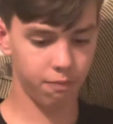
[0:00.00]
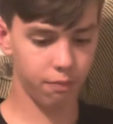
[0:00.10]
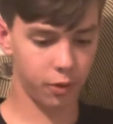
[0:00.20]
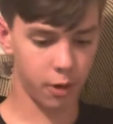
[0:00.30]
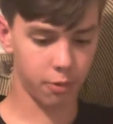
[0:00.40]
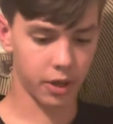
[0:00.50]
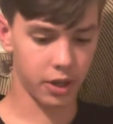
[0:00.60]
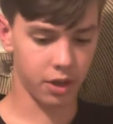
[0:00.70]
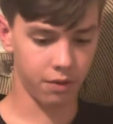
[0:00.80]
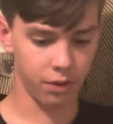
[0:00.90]

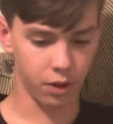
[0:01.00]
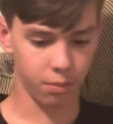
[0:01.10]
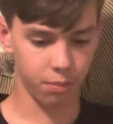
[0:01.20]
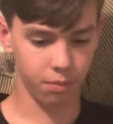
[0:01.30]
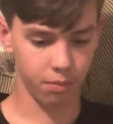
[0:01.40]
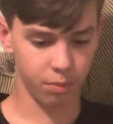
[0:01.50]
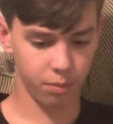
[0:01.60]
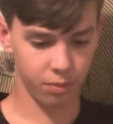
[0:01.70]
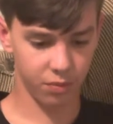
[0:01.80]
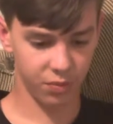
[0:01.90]
Preparation for the
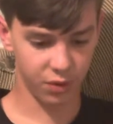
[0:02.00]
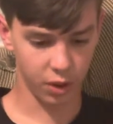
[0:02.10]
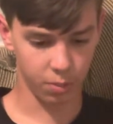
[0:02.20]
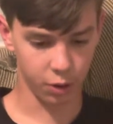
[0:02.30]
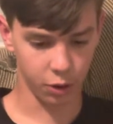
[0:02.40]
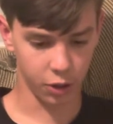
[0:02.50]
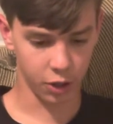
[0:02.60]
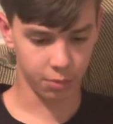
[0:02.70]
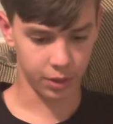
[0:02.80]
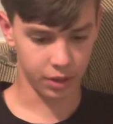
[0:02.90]
for the bull
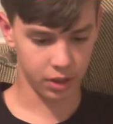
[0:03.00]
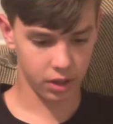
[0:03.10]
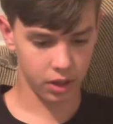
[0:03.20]
judgments.